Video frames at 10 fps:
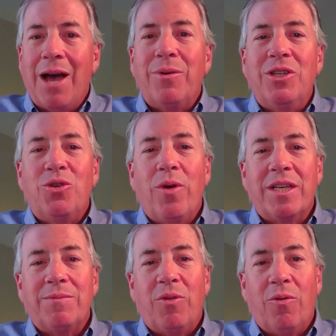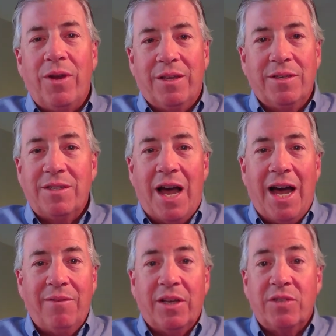I would enjoy exploring this
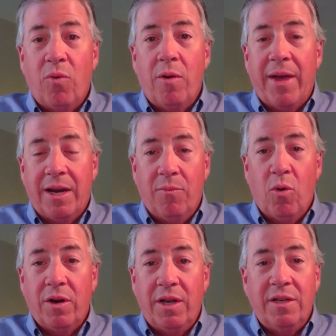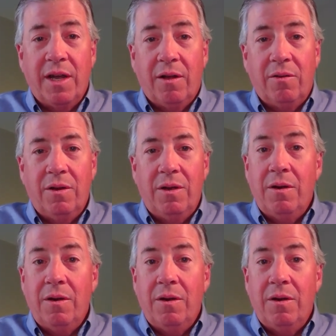HyFlex format in more detail,